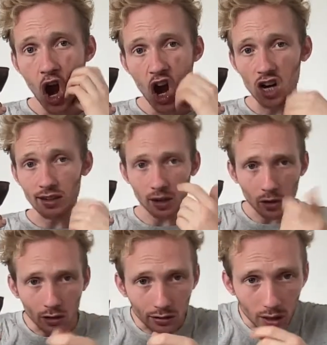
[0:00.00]
Because I don't
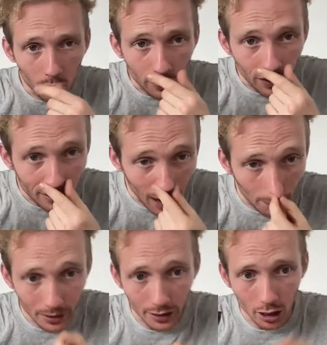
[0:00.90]
understand what the fuck's
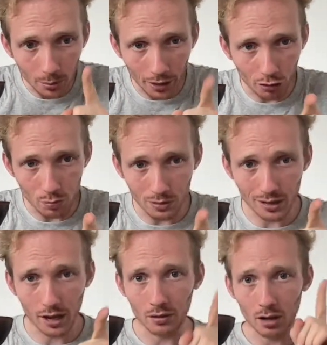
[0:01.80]
happening here. I'm at
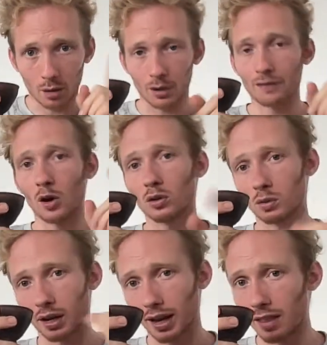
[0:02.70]
3% on my phone, so I
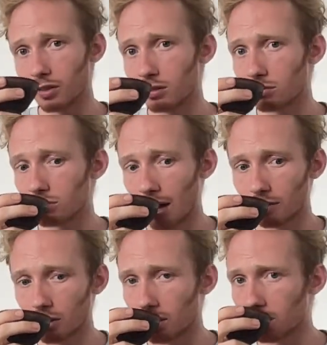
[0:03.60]
got to end this after
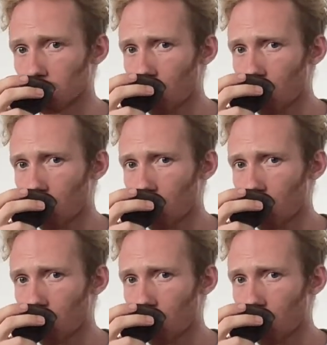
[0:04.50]
this.